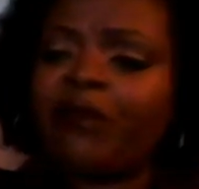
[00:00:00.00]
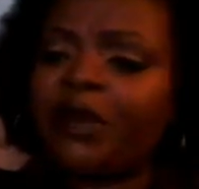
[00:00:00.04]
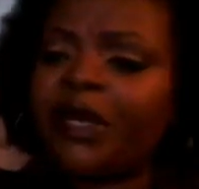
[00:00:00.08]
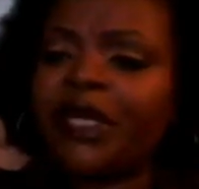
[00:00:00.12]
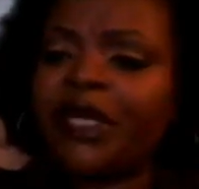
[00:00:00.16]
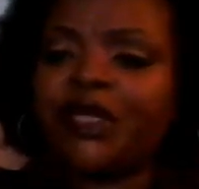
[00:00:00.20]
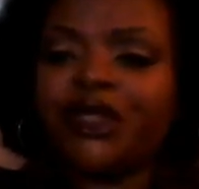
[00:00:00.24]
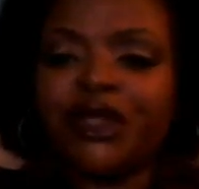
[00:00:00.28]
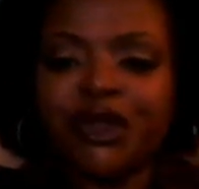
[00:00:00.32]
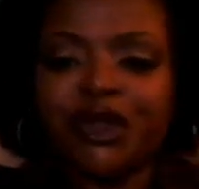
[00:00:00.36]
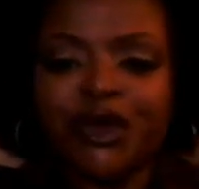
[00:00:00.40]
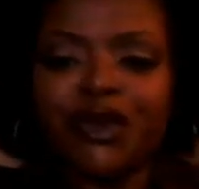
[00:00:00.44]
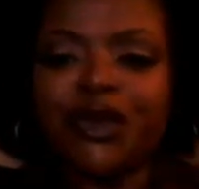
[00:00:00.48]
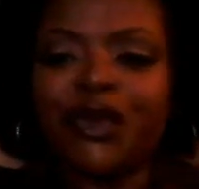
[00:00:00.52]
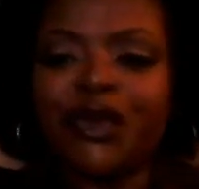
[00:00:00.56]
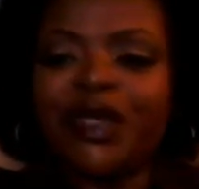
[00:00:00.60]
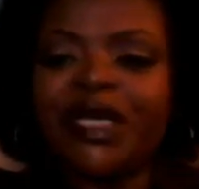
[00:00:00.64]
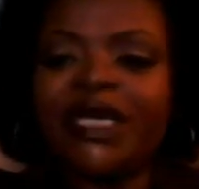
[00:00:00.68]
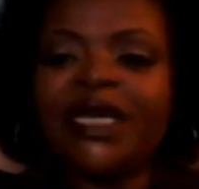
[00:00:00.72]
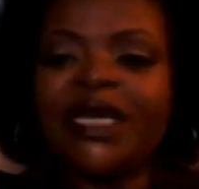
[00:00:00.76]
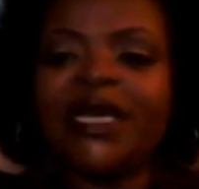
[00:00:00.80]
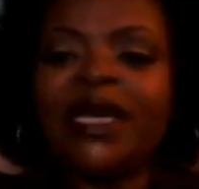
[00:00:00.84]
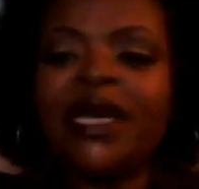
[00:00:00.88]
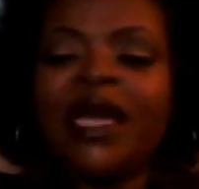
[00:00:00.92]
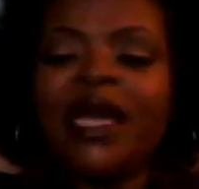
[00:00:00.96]
But it
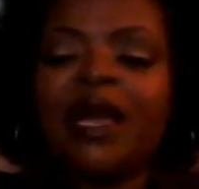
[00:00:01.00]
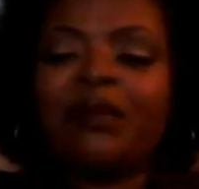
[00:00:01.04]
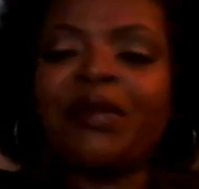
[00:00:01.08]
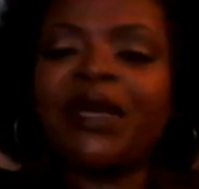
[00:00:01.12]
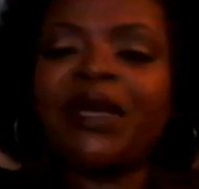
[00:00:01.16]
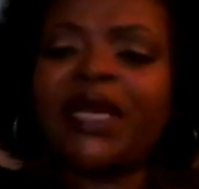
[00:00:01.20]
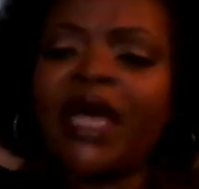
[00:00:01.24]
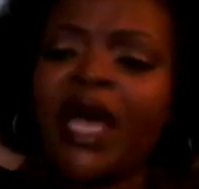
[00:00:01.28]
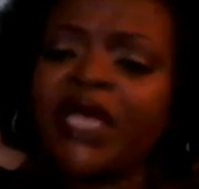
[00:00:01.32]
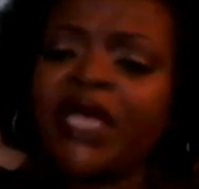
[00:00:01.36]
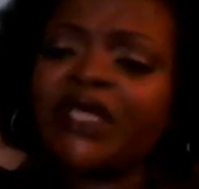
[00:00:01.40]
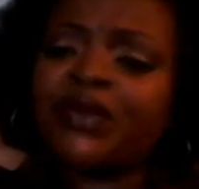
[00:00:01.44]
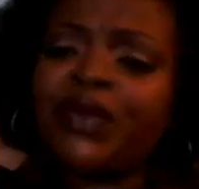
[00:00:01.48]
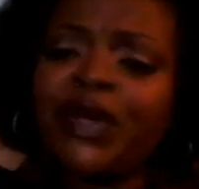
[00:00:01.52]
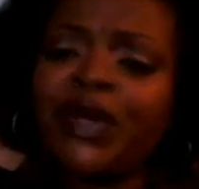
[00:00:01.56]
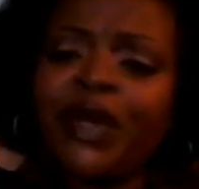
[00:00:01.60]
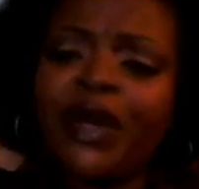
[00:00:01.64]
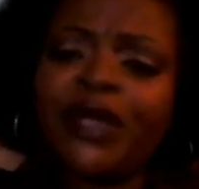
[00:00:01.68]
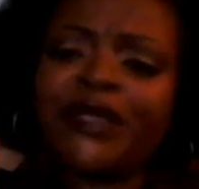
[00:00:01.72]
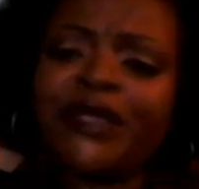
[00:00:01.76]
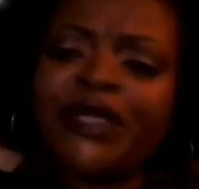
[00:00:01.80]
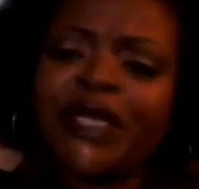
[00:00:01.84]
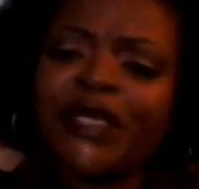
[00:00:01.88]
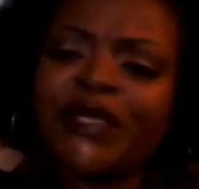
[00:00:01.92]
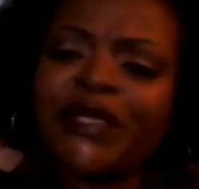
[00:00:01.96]
truly, because we
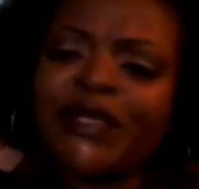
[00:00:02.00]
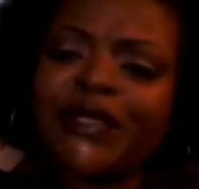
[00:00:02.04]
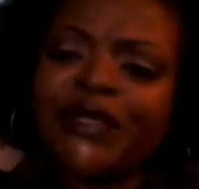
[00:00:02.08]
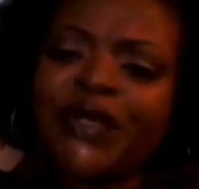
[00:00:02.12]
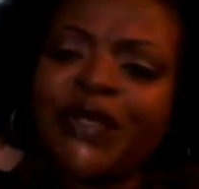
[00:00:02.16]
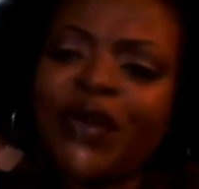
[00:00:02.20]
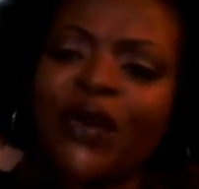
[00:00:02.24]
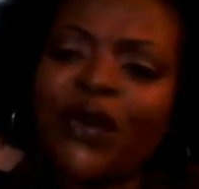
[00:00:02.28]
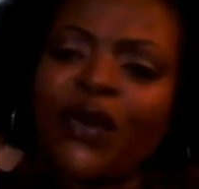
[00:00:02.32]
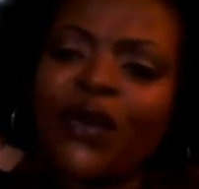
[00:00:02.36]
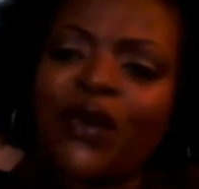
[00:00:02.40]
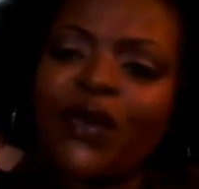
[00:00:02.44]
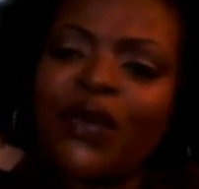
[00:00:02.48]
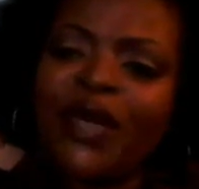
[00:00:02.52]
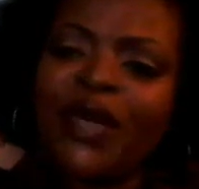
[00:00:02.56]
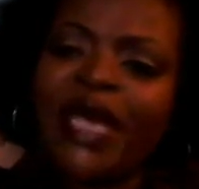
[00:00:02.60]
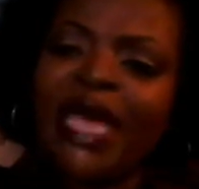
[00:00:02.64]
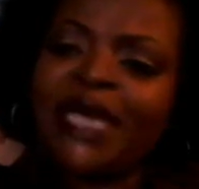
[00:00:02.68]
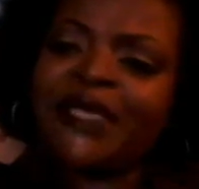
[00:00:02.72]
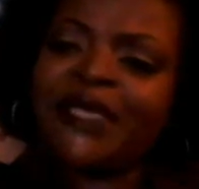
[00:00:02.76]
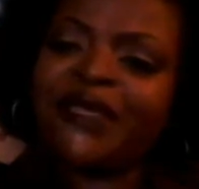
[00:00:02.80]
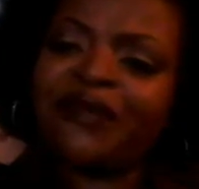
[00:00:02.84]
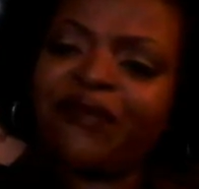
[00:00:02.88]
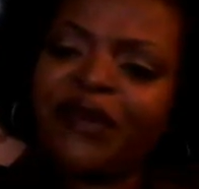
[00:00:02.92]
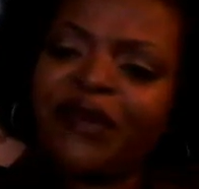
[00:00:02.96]
are just so
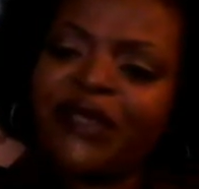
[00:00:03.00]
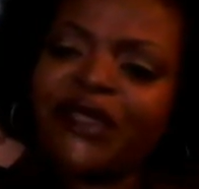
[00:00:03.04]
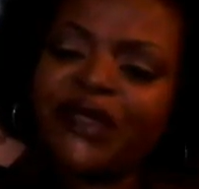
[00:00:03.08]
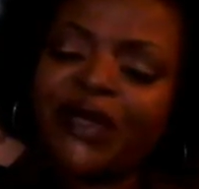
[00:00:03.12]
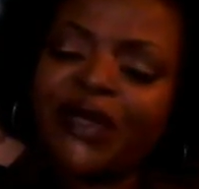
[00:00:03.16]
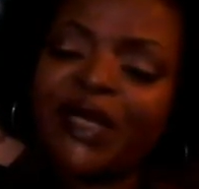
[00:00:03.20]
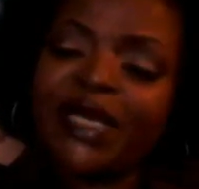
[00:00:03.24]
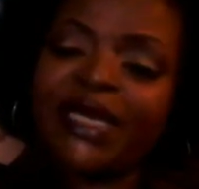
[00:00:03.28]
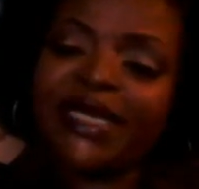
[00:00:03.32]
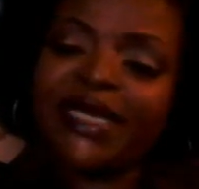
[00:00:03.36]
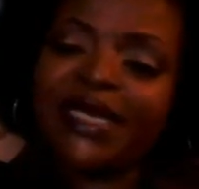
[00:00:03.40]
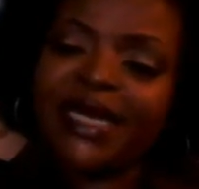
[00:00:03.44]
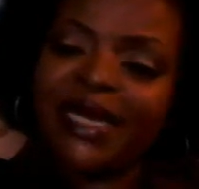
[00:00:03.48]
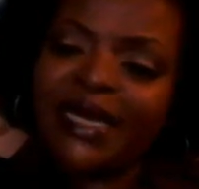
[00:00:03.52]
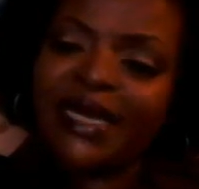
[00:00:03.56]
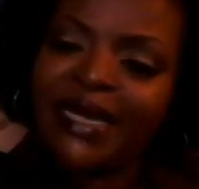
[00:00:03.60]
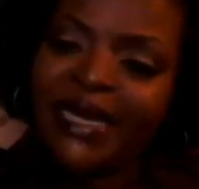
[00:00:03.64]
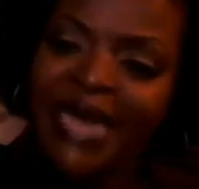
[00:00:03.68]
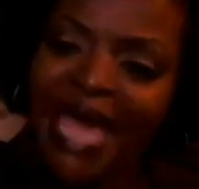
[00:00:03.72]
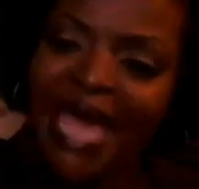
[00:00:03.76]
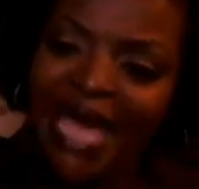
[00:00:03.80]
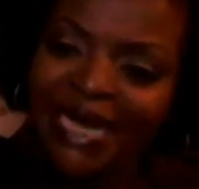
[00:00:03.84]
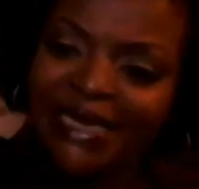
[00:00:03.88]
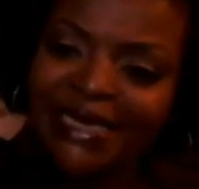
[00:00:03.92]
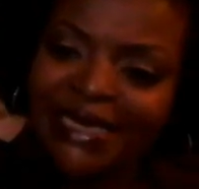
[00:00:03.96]
individually
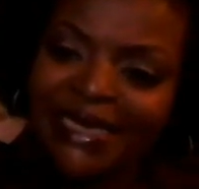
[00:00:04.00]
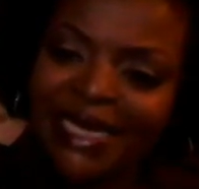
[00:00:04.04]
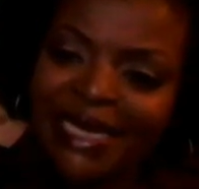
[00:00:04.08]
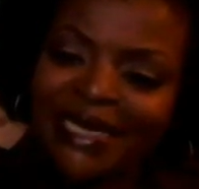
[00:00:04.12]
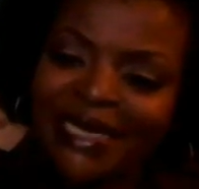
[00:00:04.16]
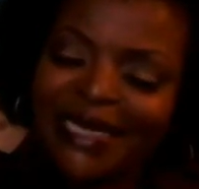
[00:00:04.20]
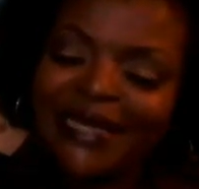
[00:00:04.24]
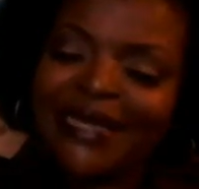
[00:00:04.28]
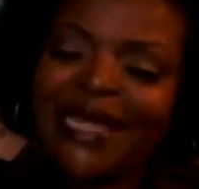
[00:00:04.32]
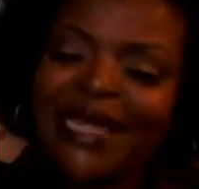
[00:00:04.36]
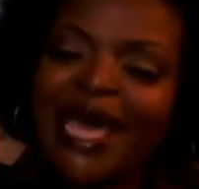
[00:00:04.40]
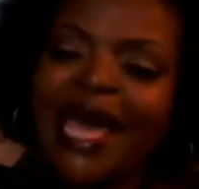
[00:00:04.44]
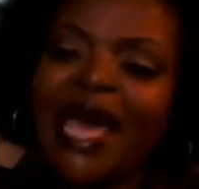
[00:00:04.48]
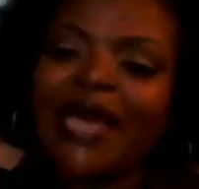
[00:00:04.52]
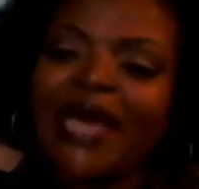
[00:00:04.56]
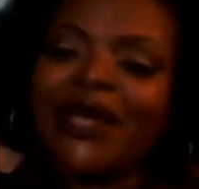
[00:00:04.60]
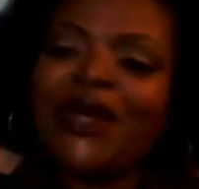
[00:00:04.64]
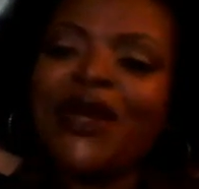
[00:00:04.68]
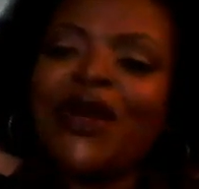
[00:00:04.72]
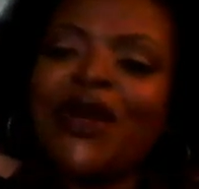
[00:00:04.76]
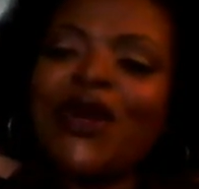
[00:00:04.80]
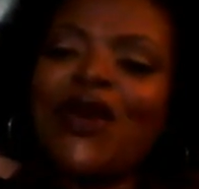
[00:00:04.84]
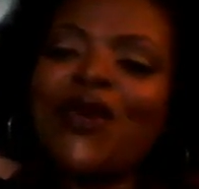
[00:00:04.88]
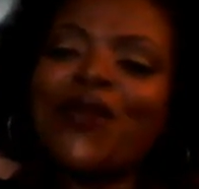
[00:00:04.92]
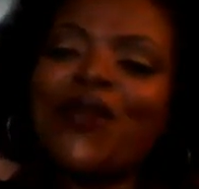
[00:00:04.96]
connected,
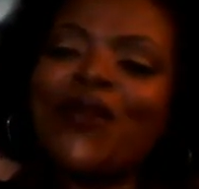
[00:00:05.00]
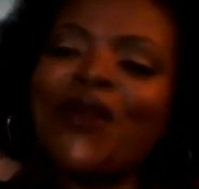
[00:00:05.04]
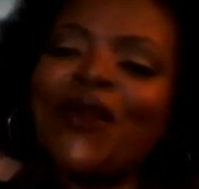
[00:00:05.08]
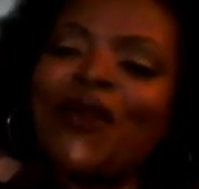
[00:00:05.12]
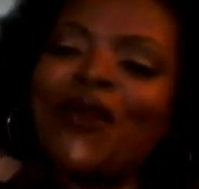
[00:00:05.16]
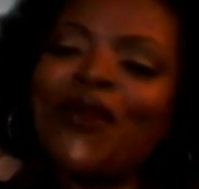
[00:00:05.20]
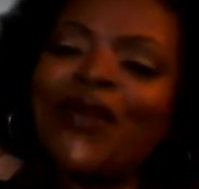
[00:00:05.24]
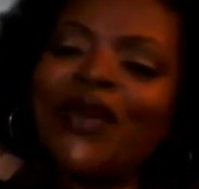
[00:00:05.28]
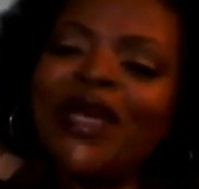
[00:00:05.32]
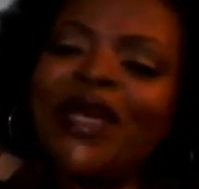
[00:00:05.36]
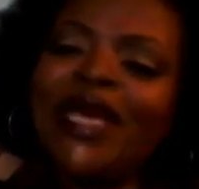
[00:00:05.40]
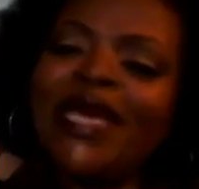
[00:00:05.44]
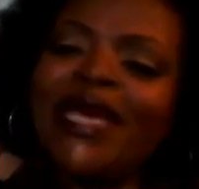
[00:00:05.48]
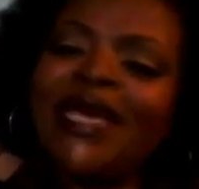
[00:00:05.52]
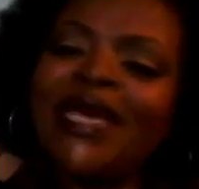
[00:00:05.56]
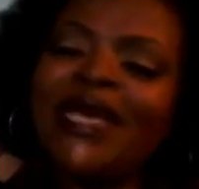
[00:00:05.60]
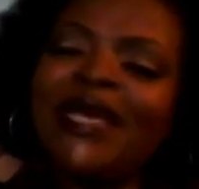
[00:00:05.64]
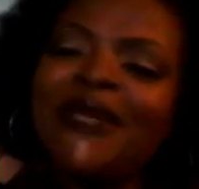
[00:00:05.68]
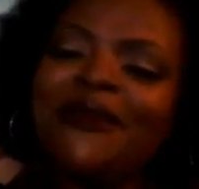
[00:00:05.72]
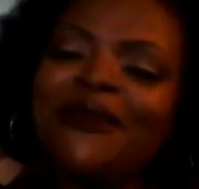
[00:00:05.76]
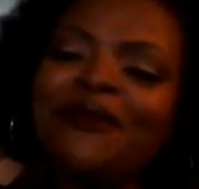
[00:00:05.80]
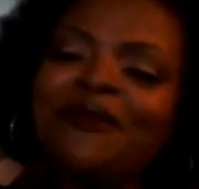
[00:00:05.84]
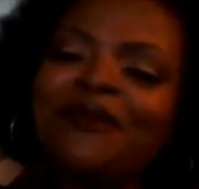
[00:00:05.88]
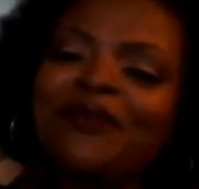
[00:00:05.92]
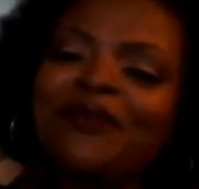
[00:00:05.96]
that when we